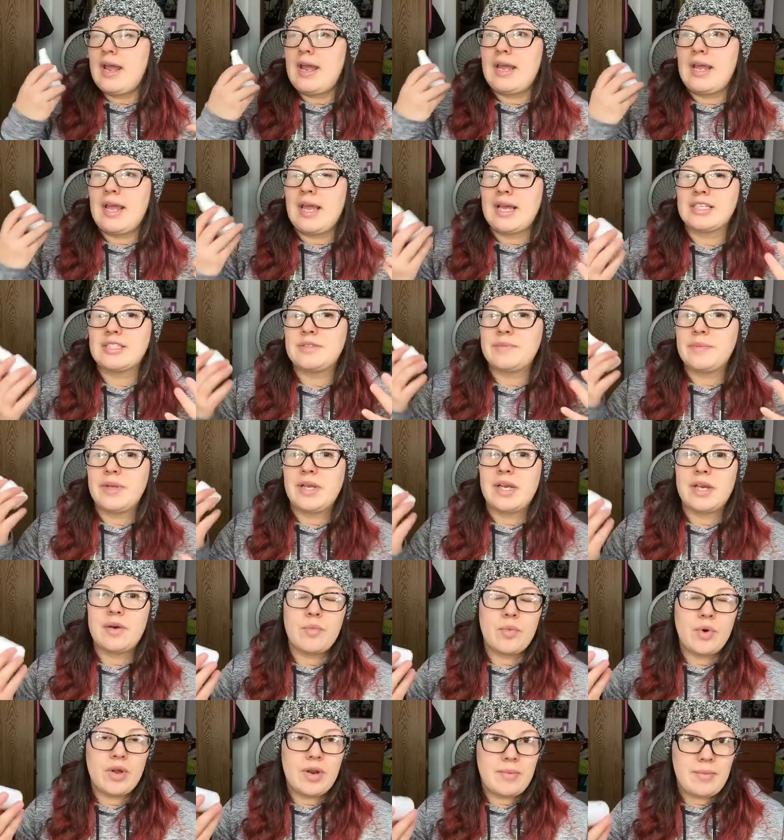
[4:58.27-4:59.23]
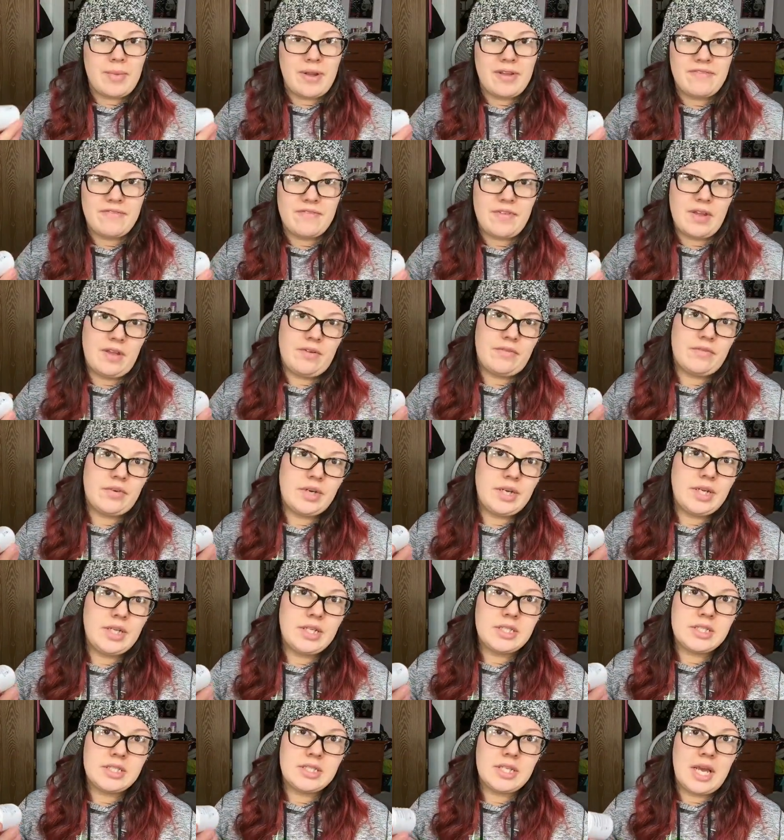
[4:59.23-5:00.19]
It has become one of my
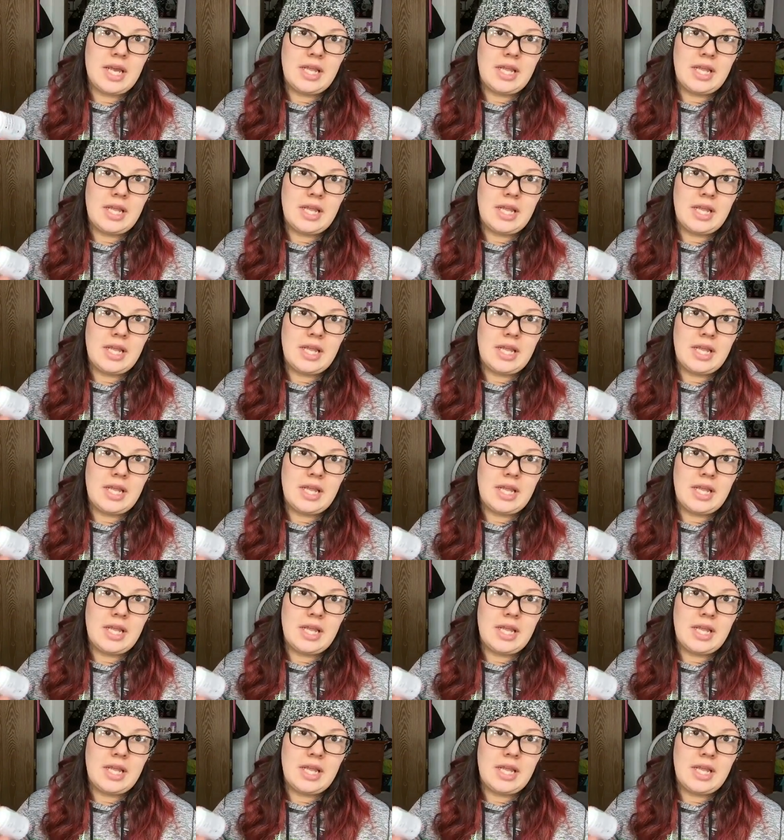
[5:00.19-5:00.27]
favorites.